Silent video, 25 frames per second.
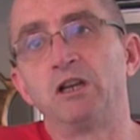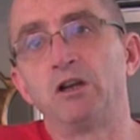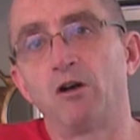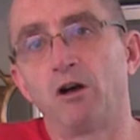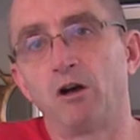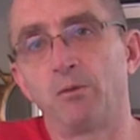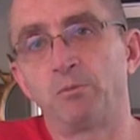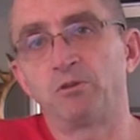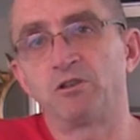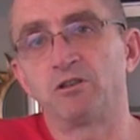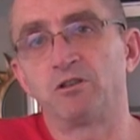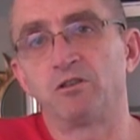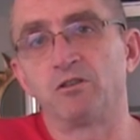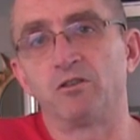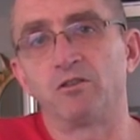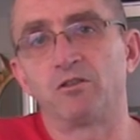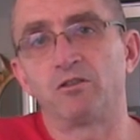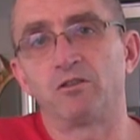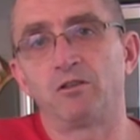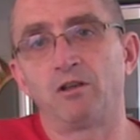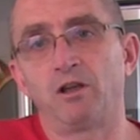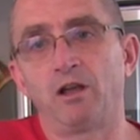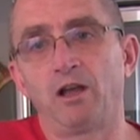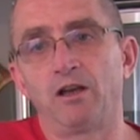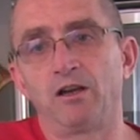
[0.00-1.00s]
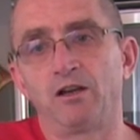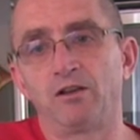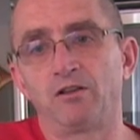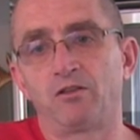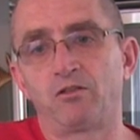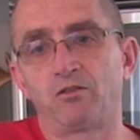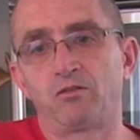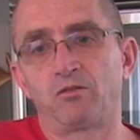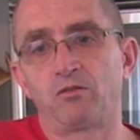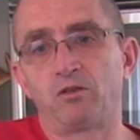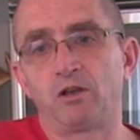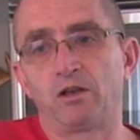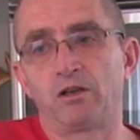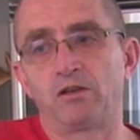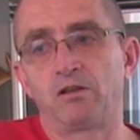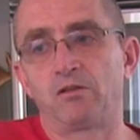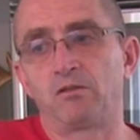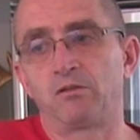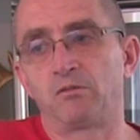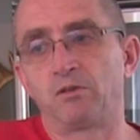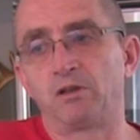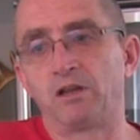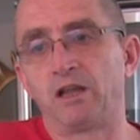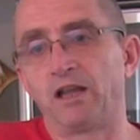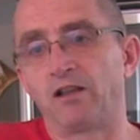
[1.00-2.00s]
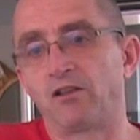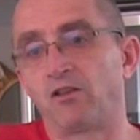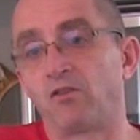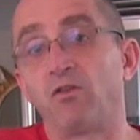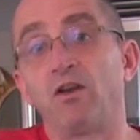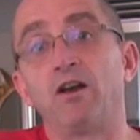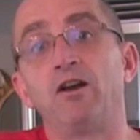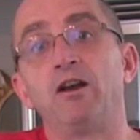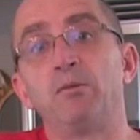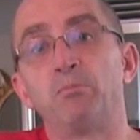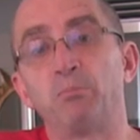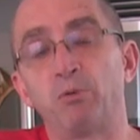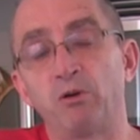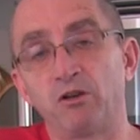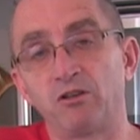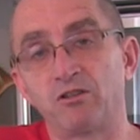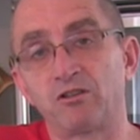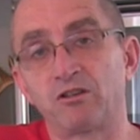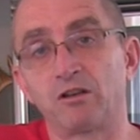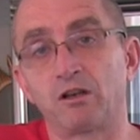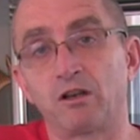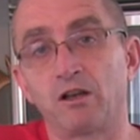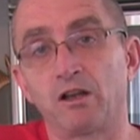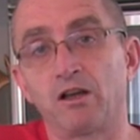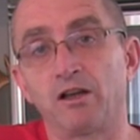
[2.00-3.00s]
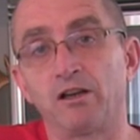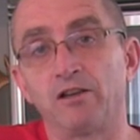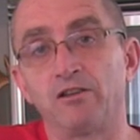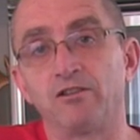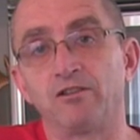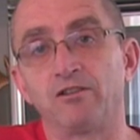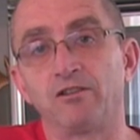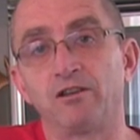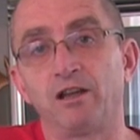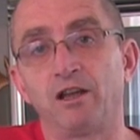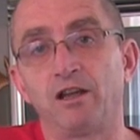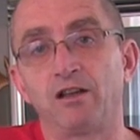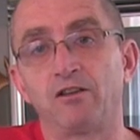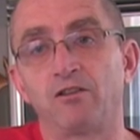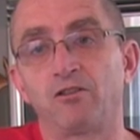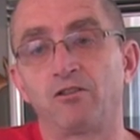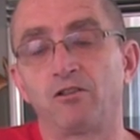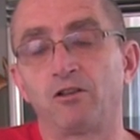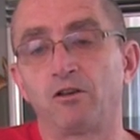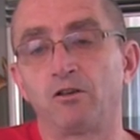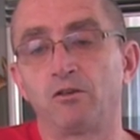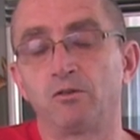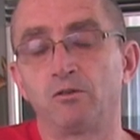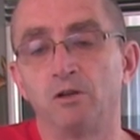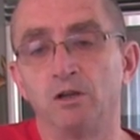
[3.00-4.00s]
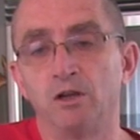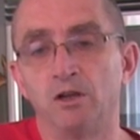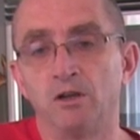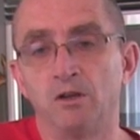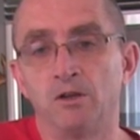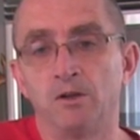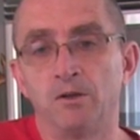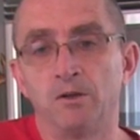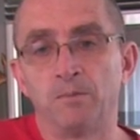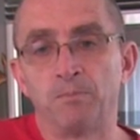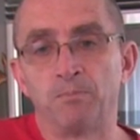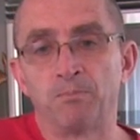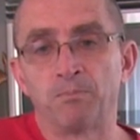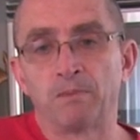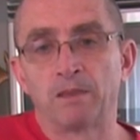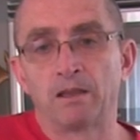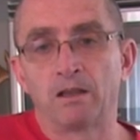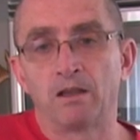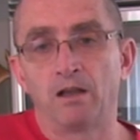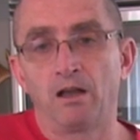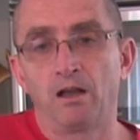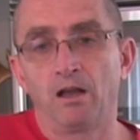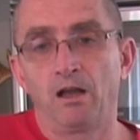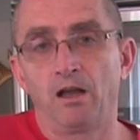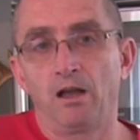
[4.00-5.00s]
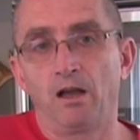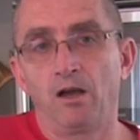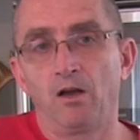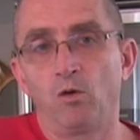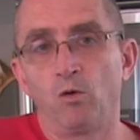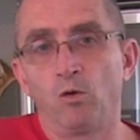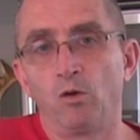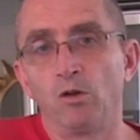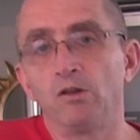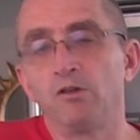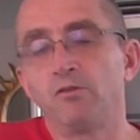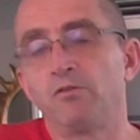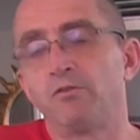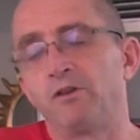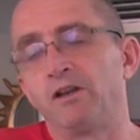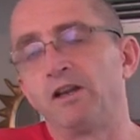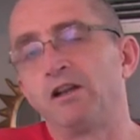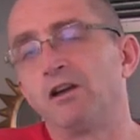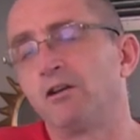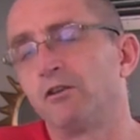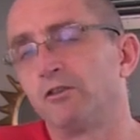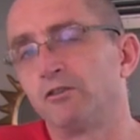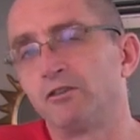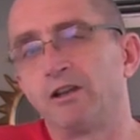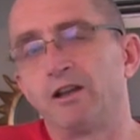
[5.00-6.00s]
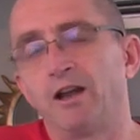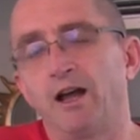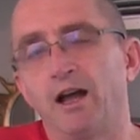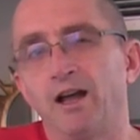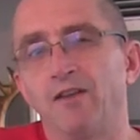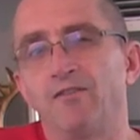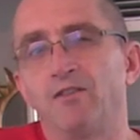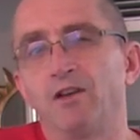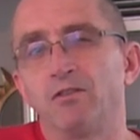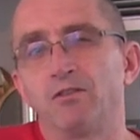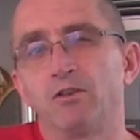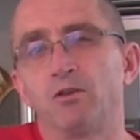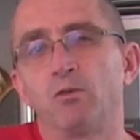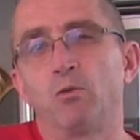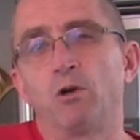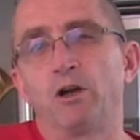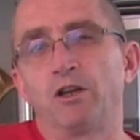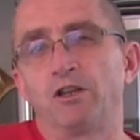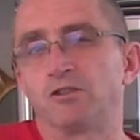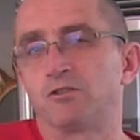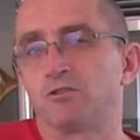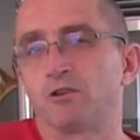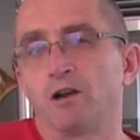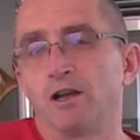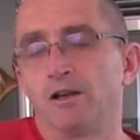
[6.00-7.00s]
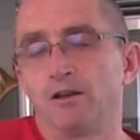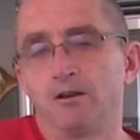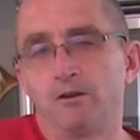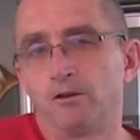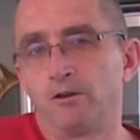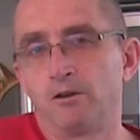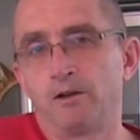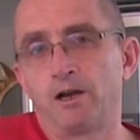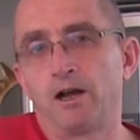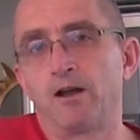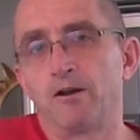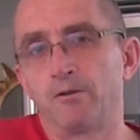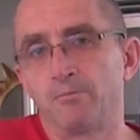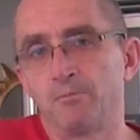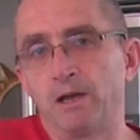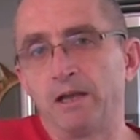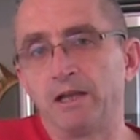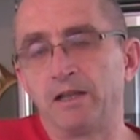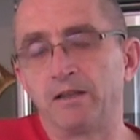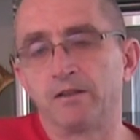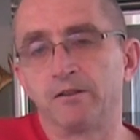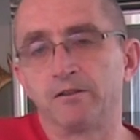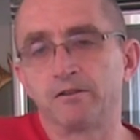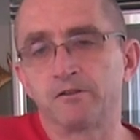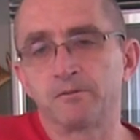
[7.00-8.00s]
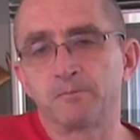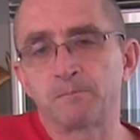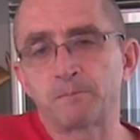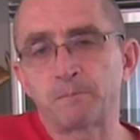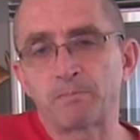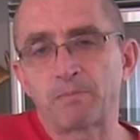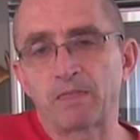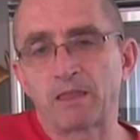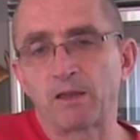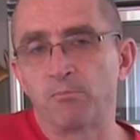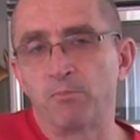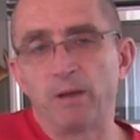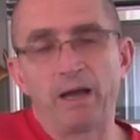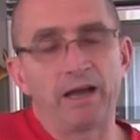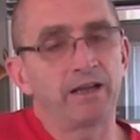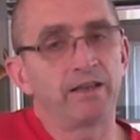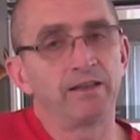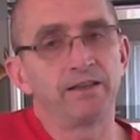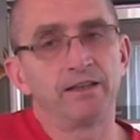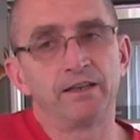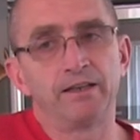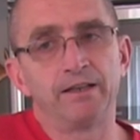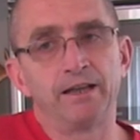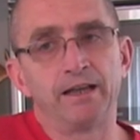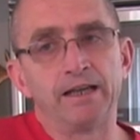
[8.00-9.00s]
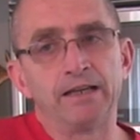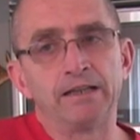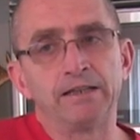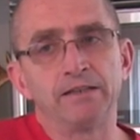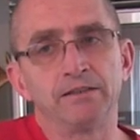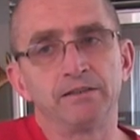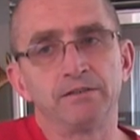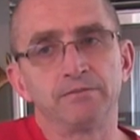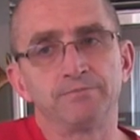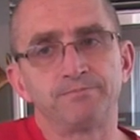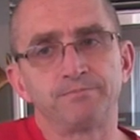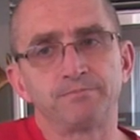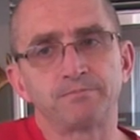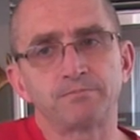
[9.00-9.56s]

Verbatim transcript: many options, and it's it gets very personalized. And so all the videos that I've ever watched trying to learn how to make this back in the day